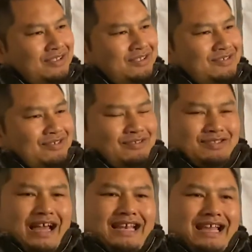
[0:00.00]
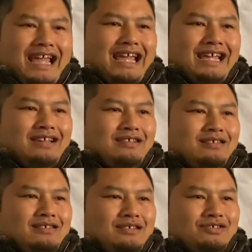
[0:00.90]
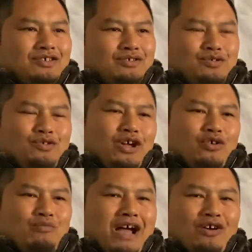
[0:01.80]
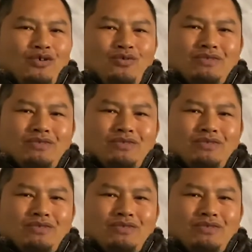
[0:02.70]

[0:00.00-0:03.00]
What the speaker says: So that day, he's also, you can go back home?